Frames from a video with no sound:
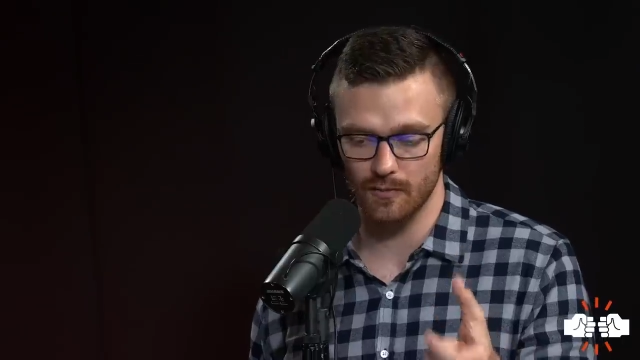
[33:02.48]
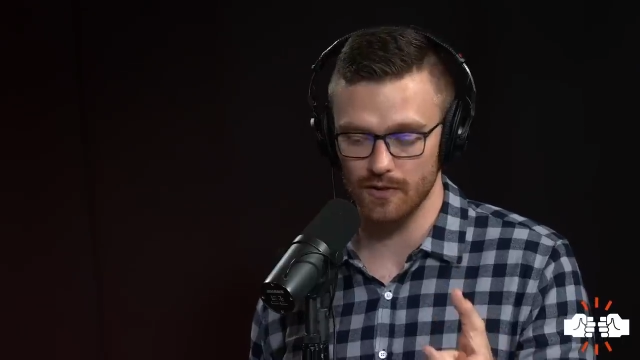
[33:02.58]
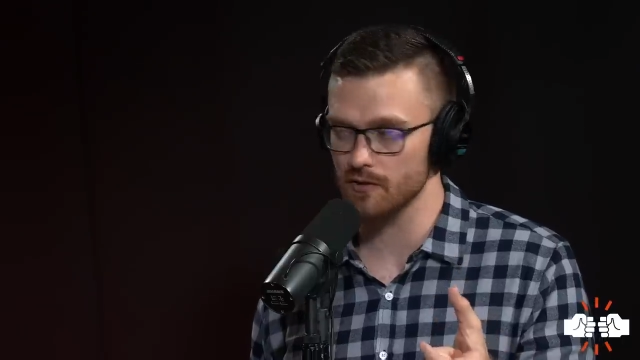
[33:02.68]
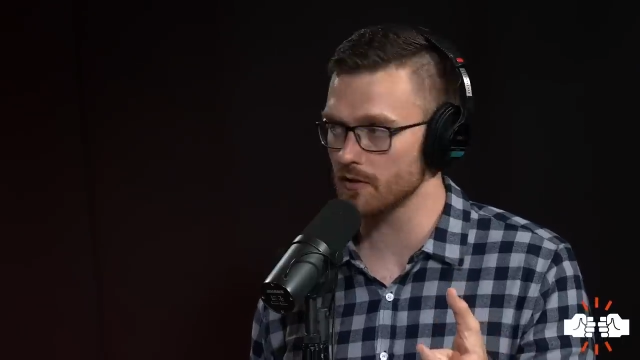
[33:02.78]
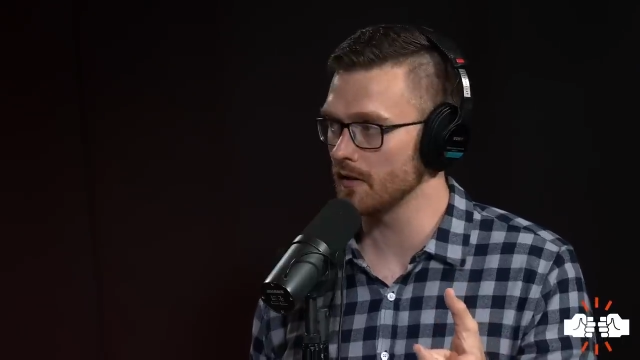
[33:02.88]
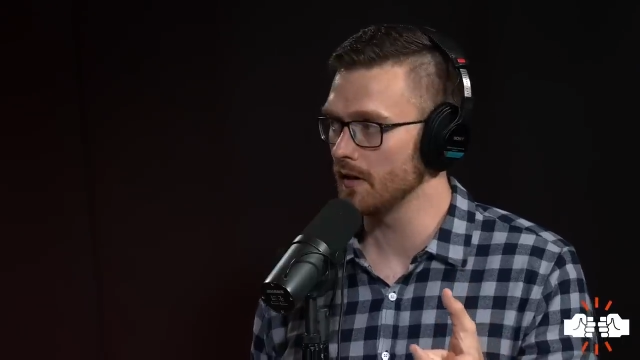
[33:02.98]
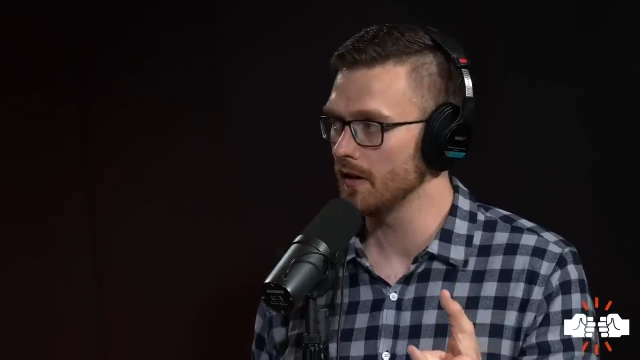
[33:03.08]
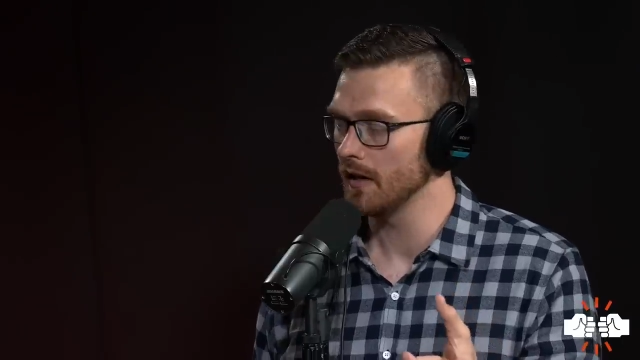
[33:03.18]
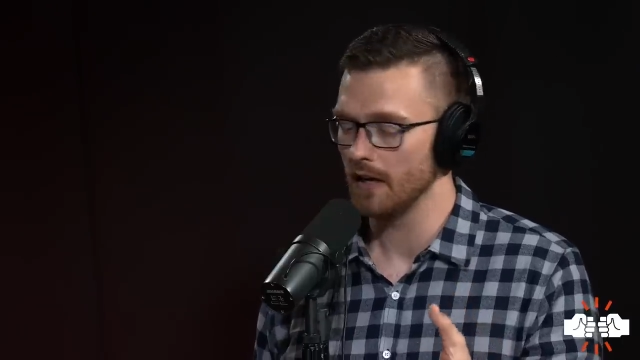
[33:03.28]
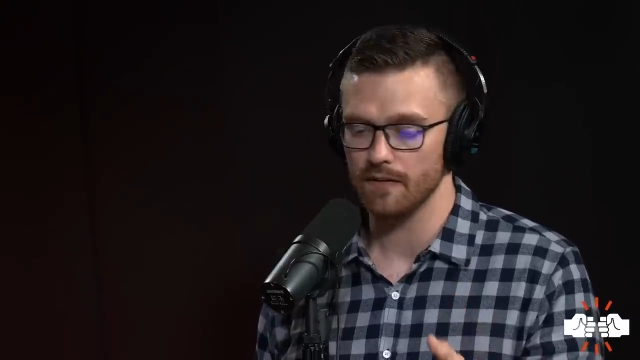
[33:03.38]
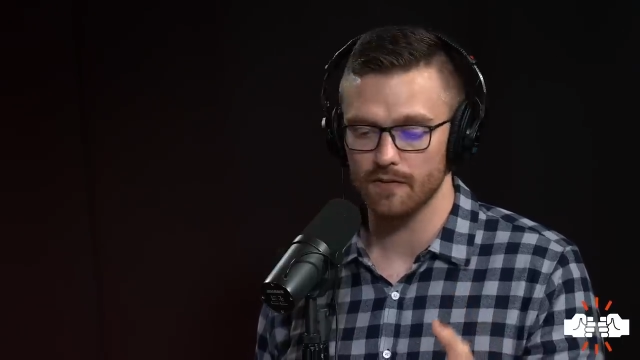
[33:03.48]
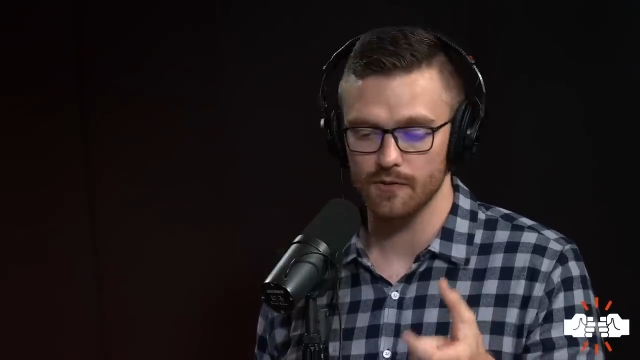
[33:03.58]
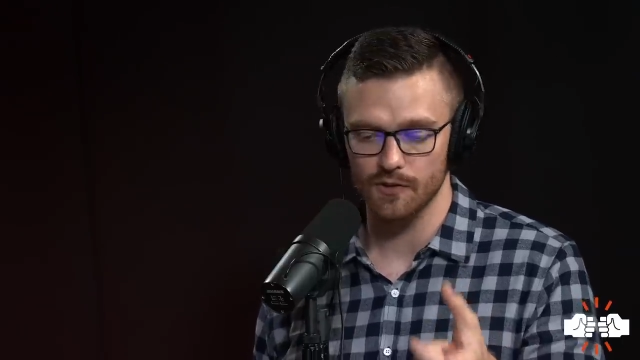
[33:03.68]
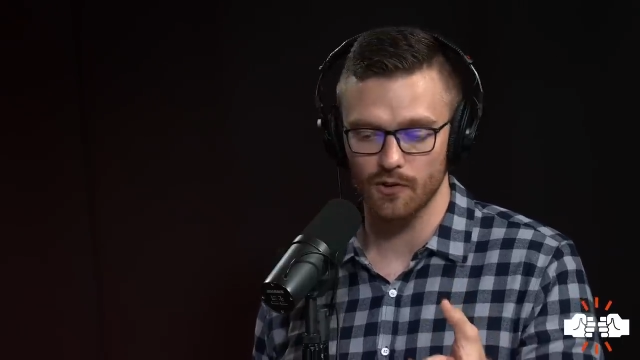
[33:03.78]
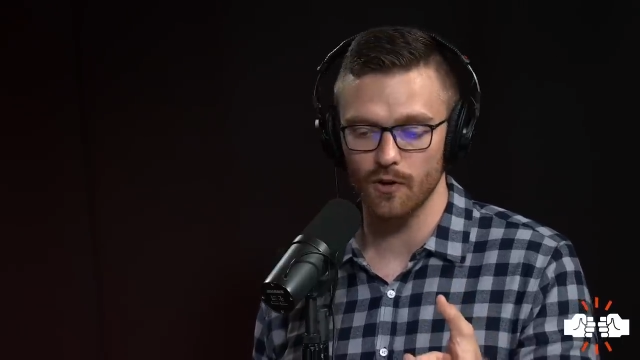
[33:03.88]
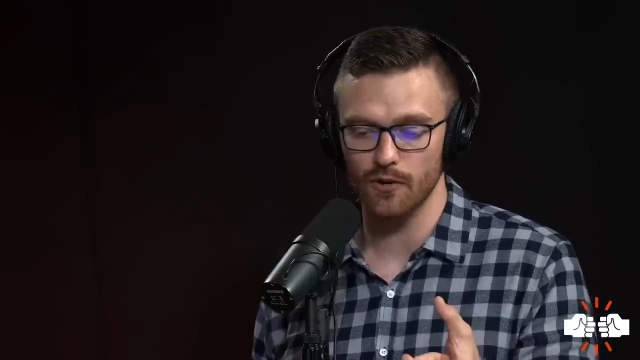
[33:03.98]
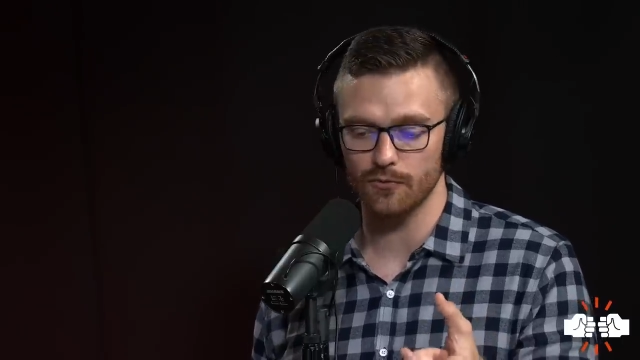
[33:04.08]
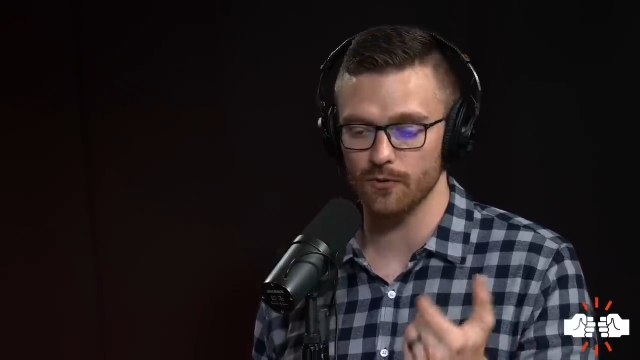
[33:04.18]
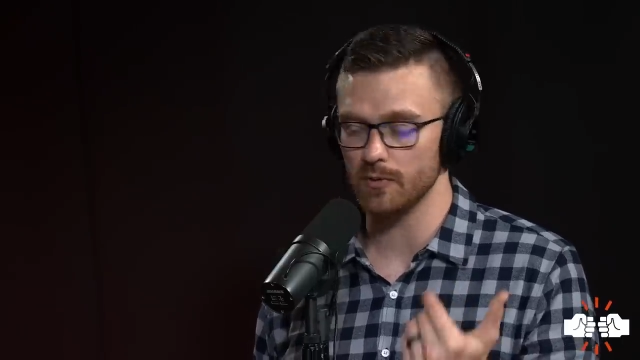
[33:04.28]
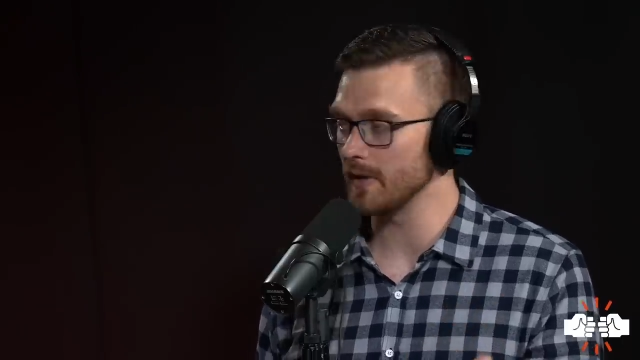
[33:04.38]
image. And then there's a
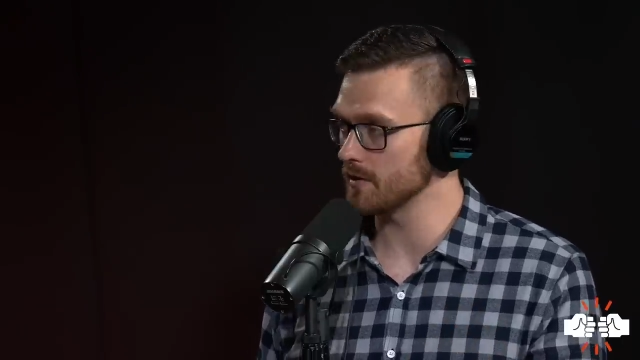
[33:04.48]
quote from you